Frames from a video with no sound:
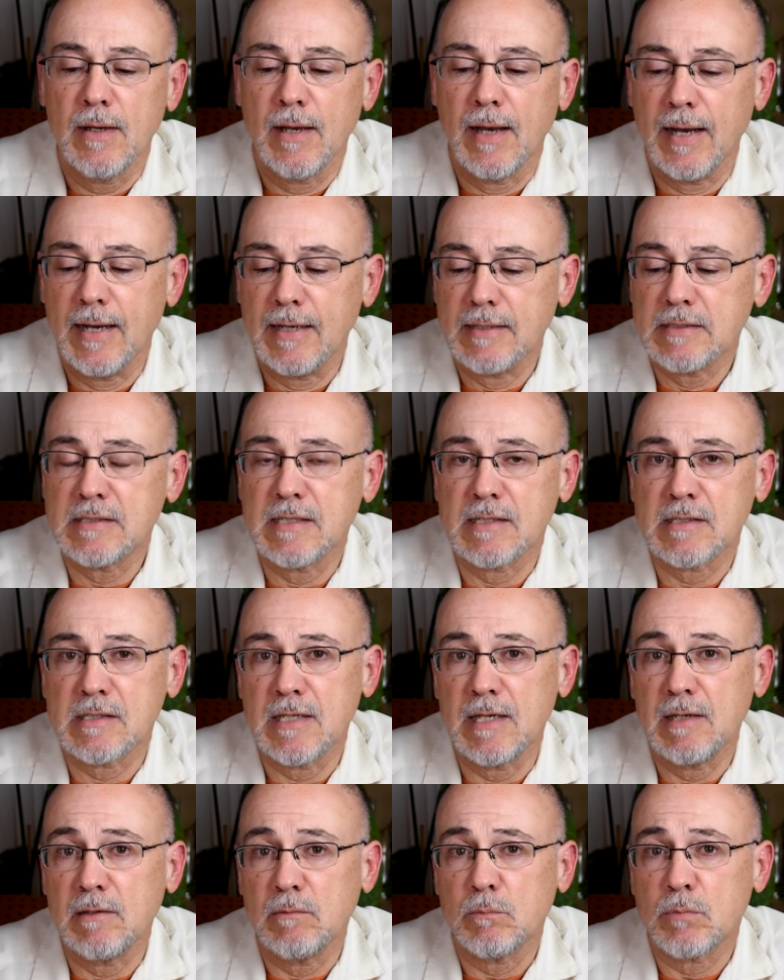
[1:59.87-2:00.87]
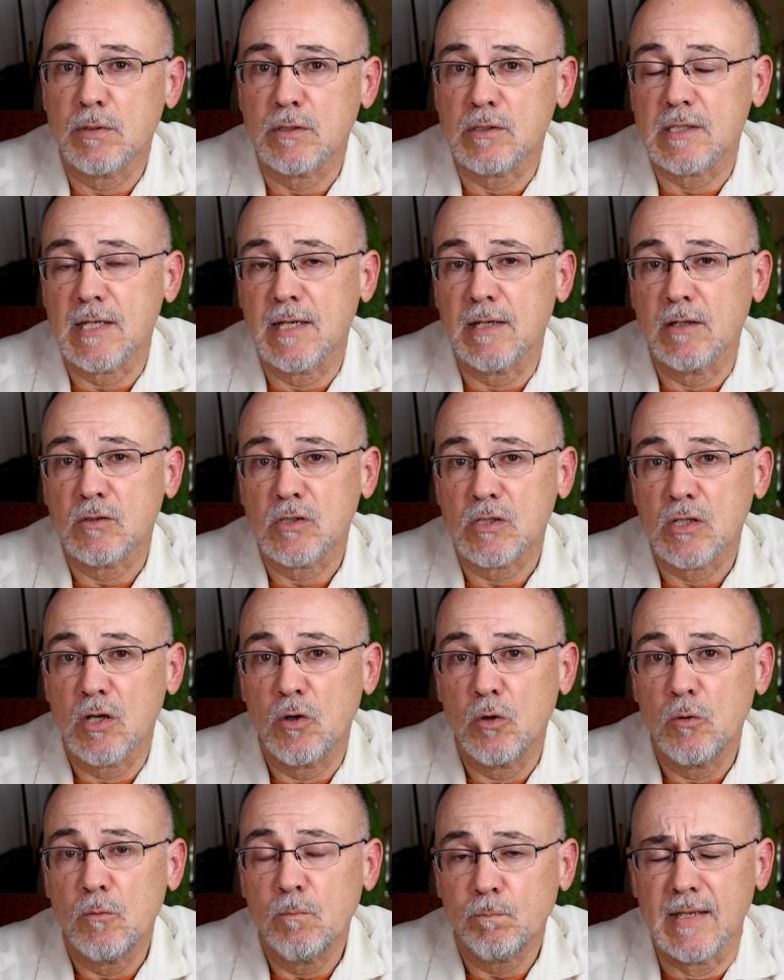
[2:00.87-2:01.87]
16% or
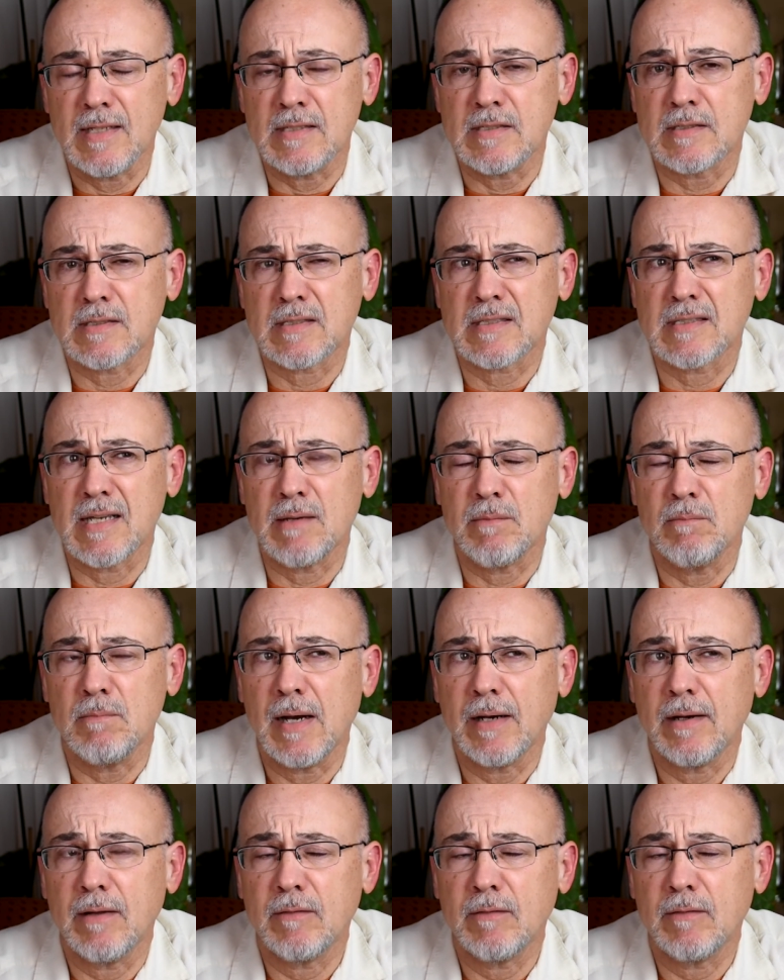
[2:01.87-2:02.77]
so is the amount